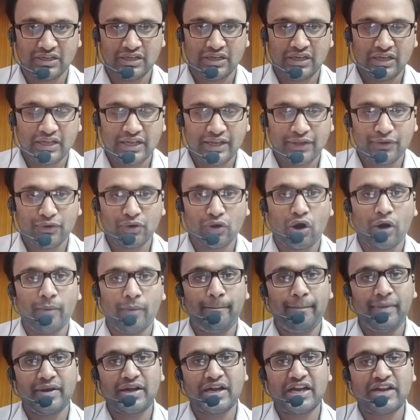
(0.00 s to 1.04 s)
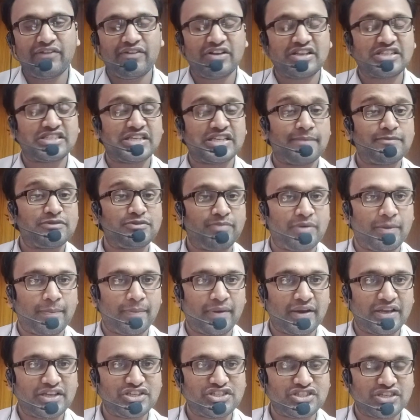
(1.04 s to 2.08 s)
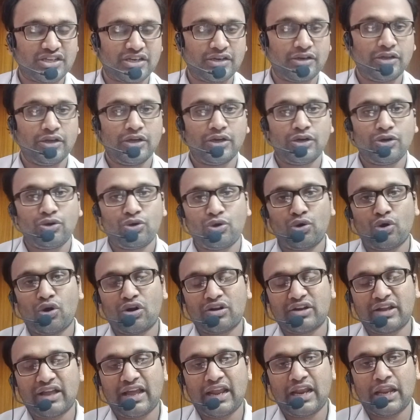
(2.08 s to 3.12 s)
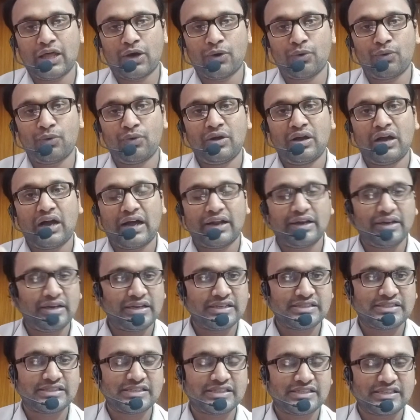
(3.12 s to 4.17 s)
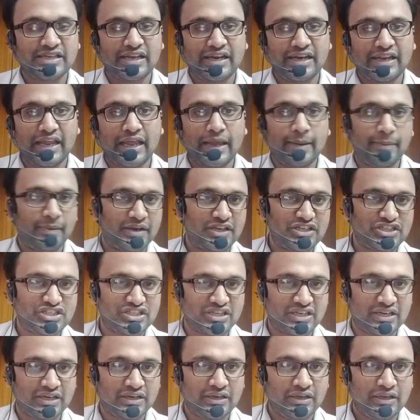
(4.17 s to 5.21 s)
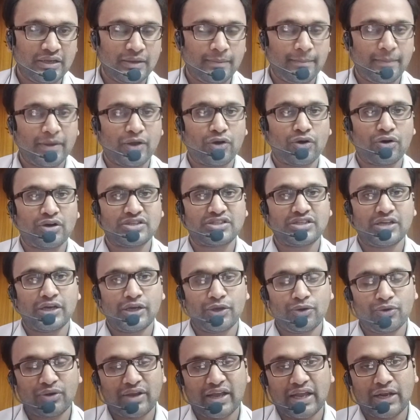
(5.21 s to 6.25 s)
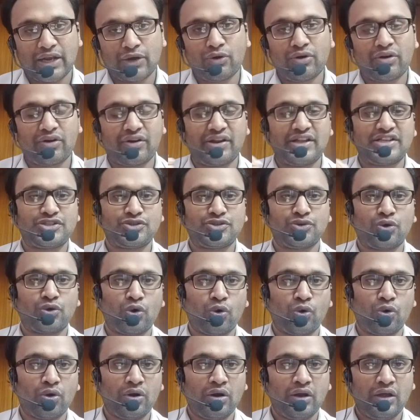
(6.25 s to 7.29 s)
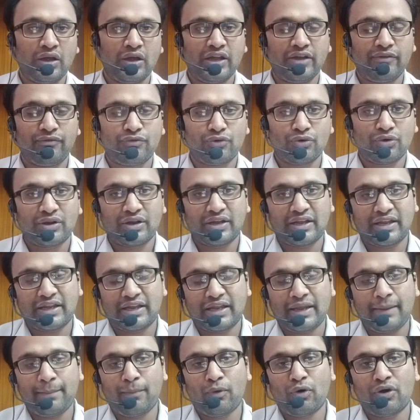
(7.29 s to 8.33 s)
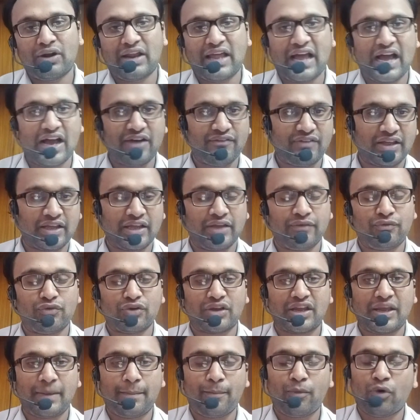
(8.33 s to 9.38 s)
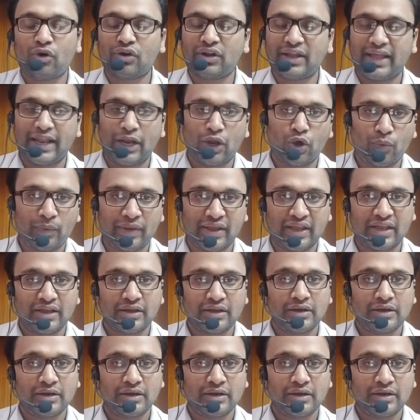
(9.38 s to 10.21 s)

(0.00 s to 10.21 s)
In your competitive exams preparation, do not allow unnecessary aberration, because you cannot reach your goal if you keep on allowing